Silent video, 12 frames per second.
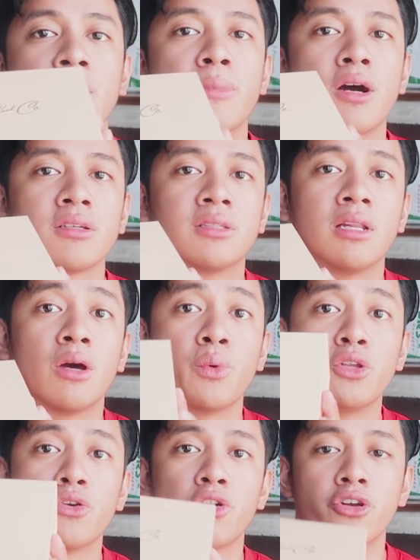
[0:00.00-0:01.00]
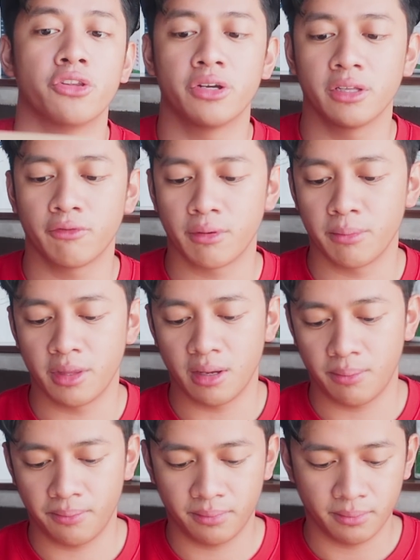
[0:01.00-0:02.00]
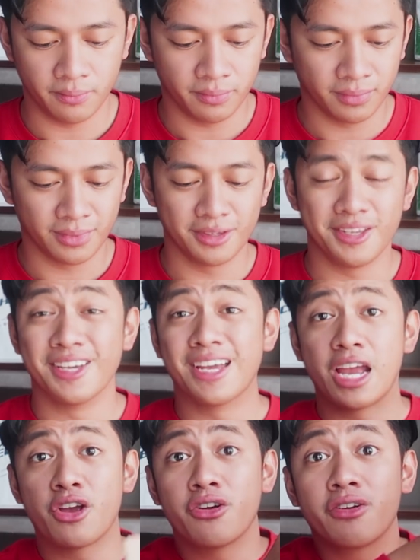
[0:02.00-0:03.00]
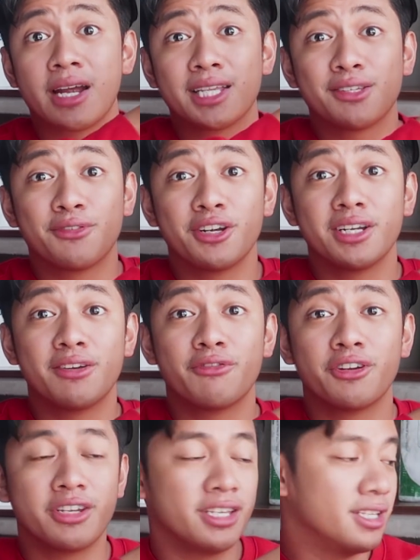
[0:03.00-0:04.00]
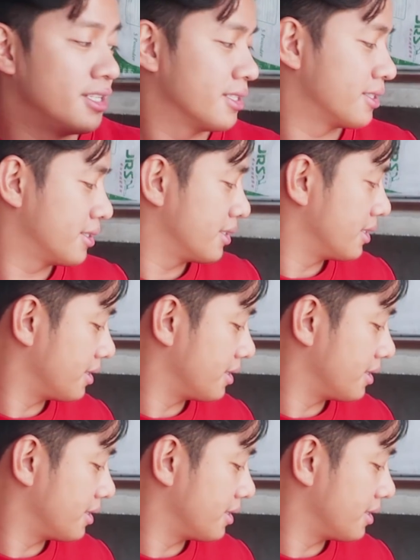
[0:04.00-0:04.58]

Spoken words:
na box nila when you order it from them. Congrats, Vern and Vernice!